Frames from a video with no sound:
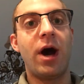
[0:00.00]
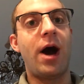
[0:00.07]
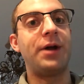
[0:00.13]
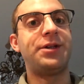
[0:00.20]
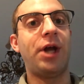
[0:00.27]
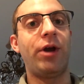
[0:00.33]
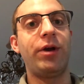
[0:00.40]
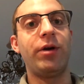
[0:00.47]

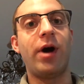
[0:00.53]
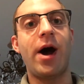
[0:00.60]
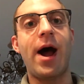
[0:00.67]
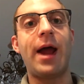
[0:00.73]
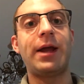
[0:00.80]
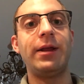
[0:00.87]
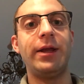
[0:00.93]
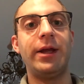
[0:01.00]
Ontario
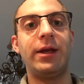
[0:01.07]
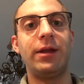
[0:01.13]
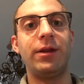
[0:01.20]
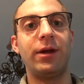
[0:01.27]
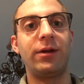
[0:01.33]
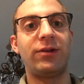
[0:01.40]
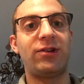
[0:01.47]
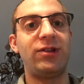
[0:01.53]
Hockey League in
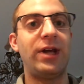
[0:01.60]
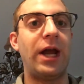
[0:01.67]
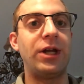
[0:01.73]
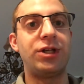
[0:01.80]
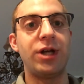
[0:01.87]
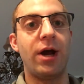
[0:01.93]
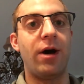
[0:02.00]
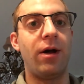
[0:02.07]
the
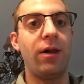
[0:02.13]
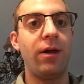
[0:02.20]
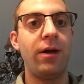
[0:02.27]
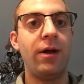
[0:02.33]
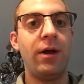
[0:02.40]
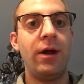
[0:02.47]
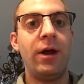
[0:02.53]
CHL,